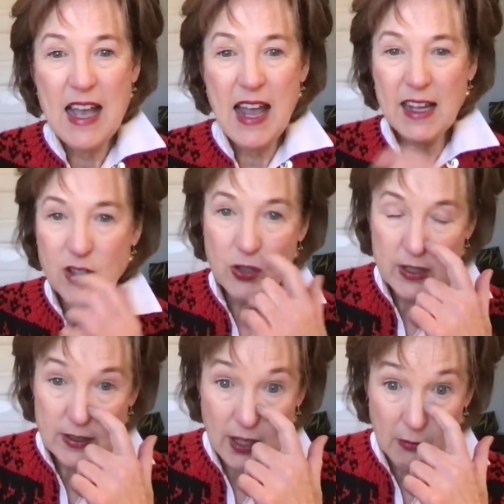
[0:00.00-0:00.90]
answering
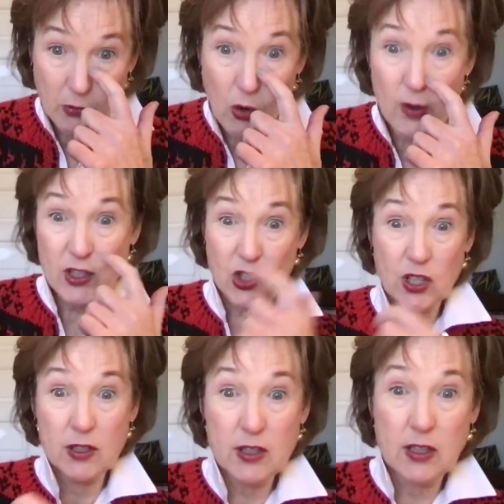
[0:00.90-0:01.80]
some
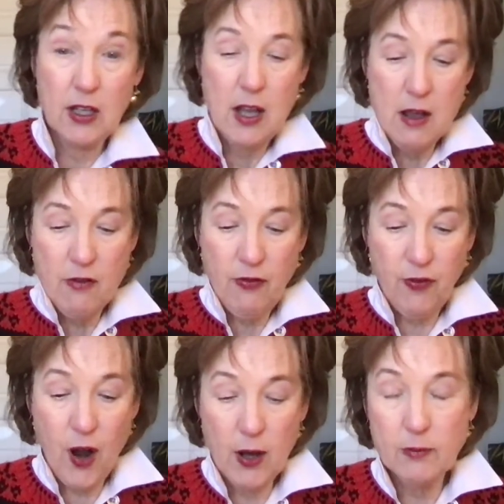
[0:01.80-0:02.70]
questions
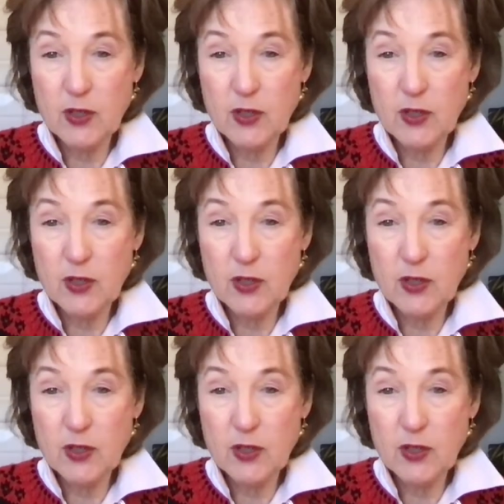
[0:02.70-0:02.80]
from